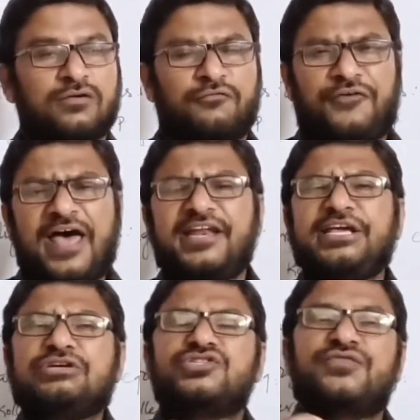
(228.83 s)

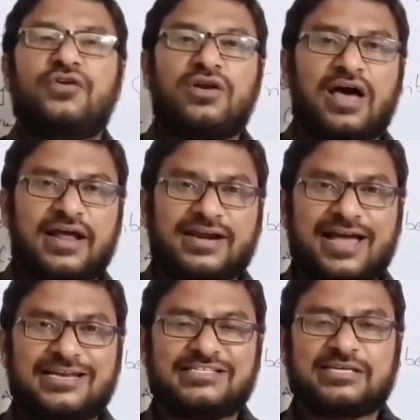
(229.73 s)
Very useful
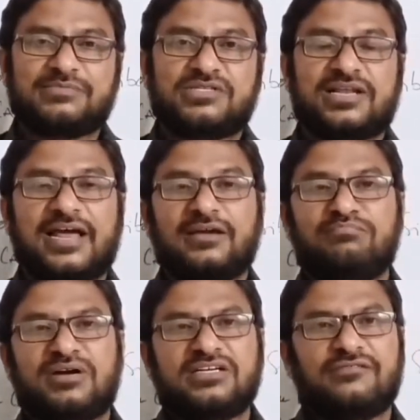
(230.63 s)
organisms
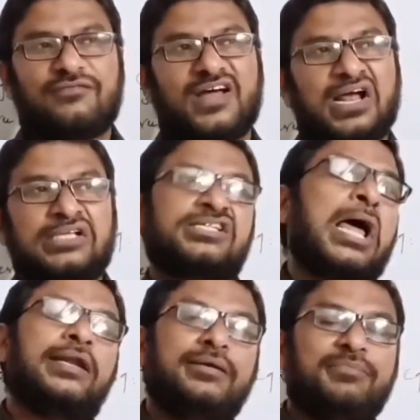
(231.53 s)
like butterflies,
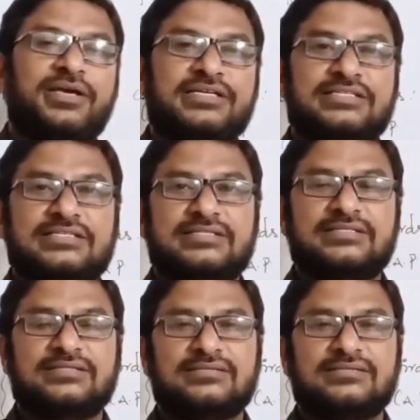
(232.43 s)
honeybees,